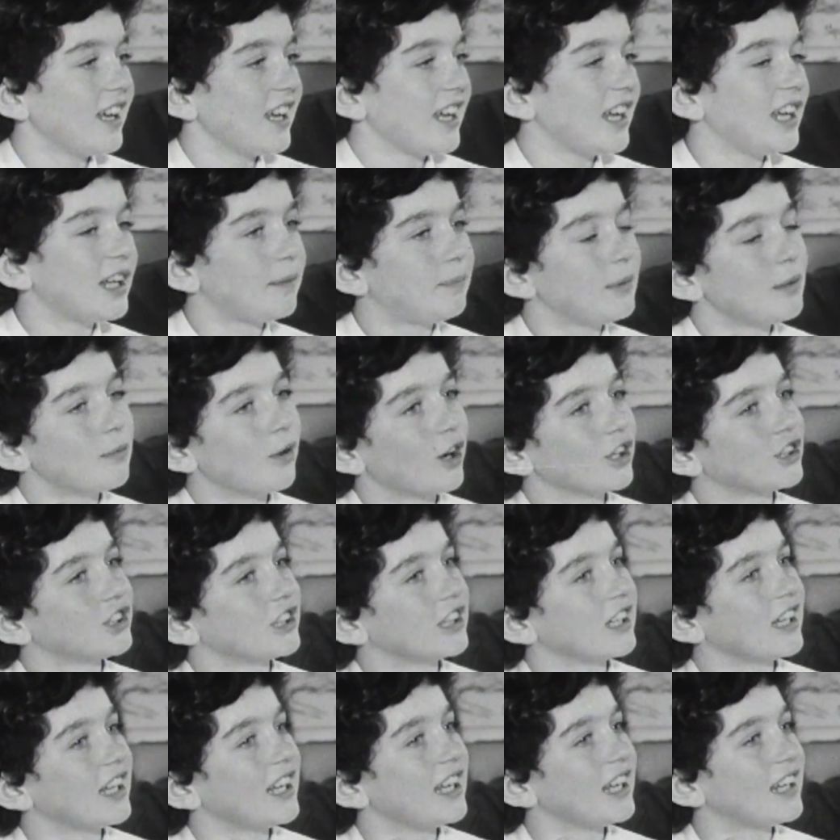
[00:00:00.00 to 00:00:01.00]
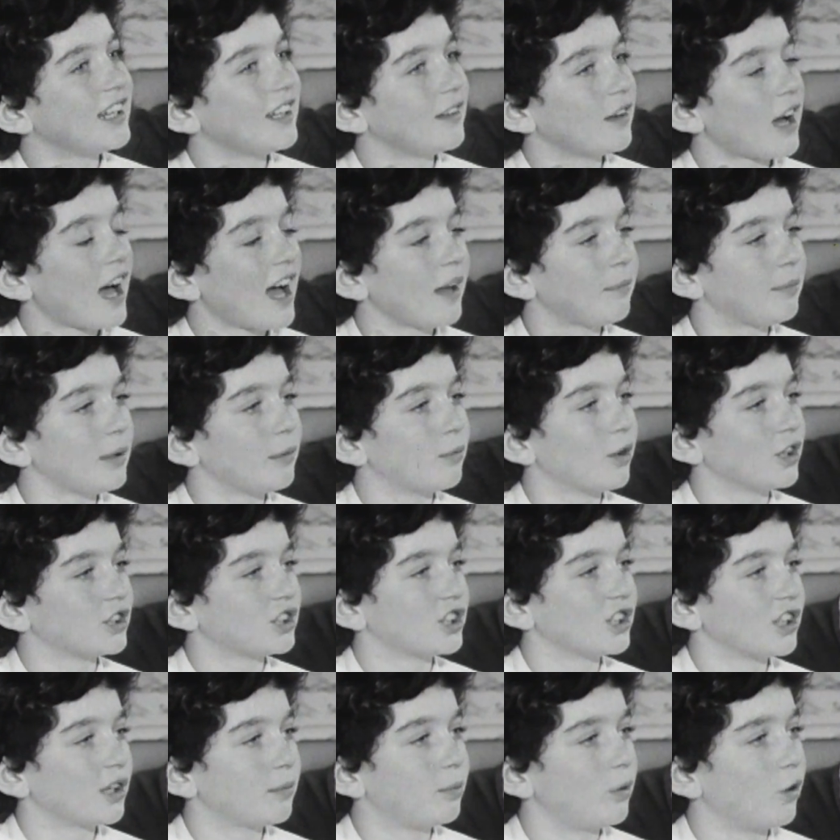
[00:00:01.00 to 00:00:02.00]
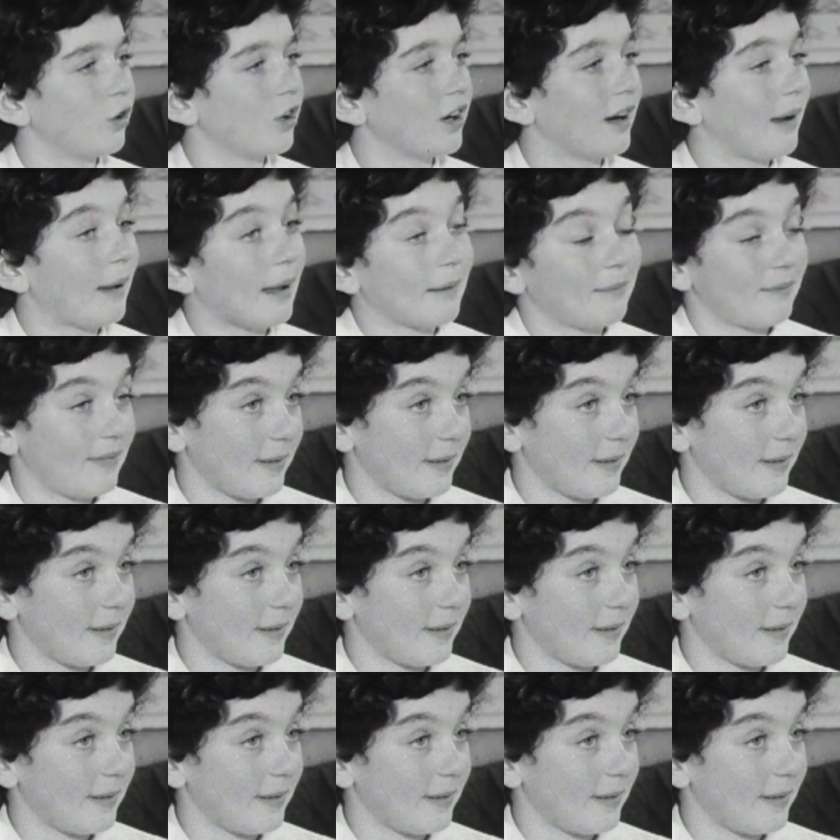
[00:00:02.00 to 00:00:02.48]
I'd be watching a program,